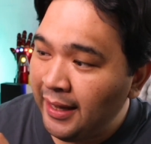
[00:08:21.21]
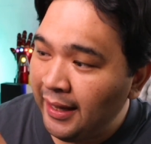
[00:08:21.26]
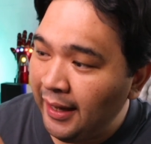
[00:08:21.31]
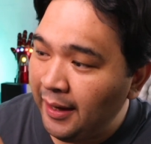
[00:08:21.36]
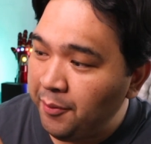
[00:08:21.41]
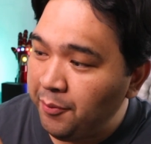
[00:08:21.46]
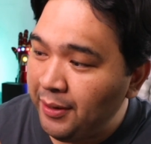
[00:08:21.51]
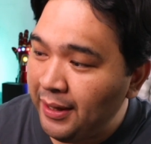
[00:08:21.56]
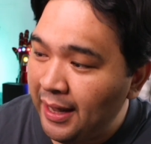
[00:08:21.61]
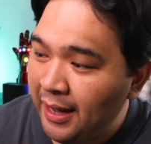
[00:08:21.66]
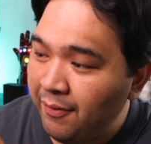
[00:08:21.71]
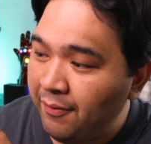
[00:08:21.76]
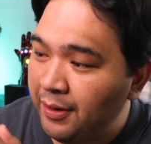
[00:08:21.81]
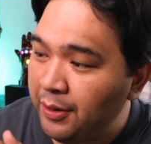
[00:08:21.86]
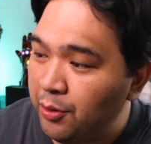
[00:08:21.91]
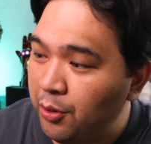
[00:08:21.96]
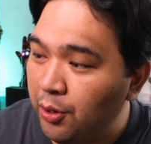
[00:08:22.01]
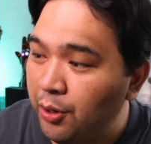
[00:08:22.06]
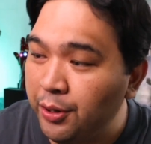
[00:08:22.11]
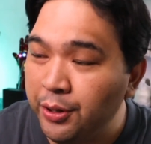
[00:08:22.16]
and we have
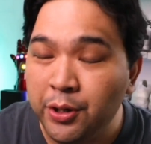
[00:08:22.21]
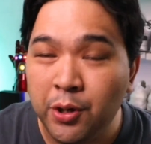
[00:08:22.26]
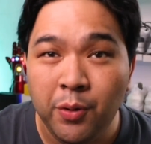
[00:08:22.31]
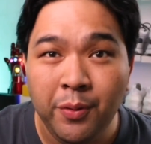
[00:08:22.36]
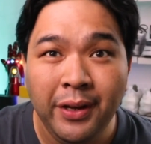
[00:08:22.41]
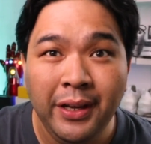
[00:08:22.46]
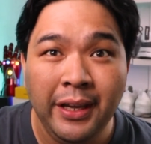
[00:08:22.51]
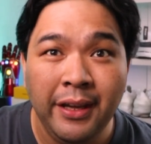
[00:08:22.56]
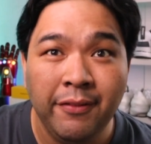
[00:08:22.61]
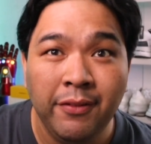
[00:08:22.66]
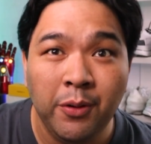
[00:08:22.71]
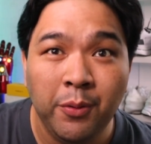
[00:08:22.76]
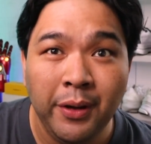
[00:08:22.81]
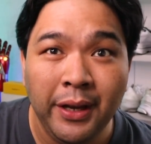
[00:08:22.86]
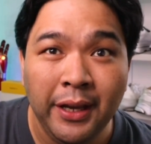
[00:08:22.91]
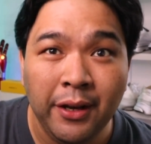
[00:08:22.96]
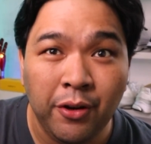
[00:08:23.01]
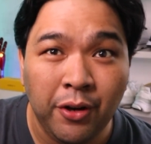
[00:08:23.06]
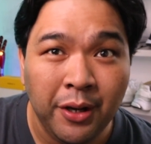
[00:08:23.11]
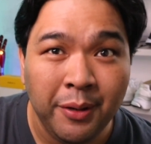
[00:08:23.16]
an ongoing
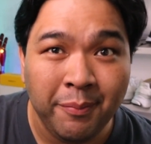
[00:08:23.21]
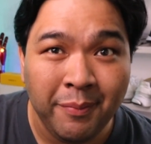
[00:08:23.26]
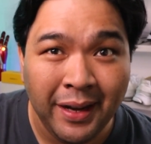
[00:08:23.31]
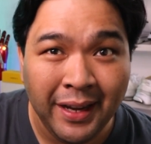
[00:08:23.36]
giveaway on